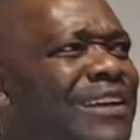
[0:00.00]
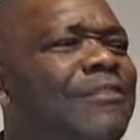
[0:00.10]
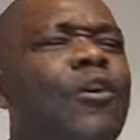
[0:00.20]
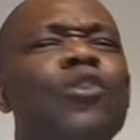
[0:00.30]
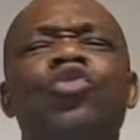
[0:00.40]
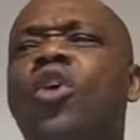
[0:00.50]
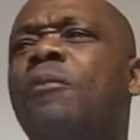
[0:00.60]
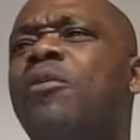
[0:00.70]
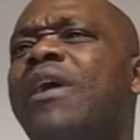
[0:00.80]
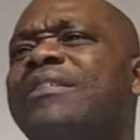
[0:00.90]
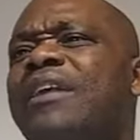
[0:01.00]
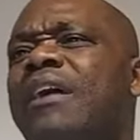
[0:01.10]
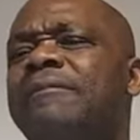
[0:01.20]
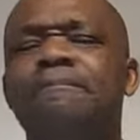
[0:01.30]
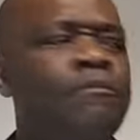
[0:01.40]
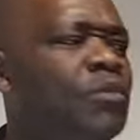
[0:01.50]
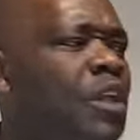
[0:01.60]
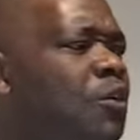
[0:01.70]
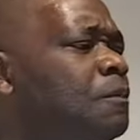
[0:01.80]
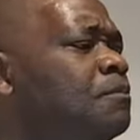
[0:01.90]
difficult to humble ourselves.
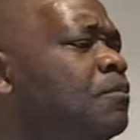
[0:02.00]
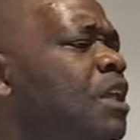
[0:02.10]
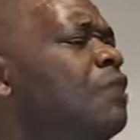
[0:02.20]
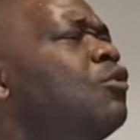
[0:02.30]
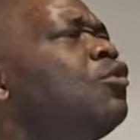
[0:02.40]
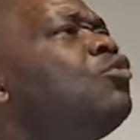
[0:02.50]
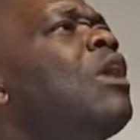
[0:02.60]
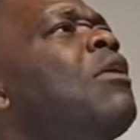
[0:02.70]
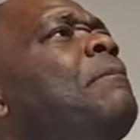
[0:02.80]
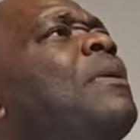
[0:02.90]
You know, even our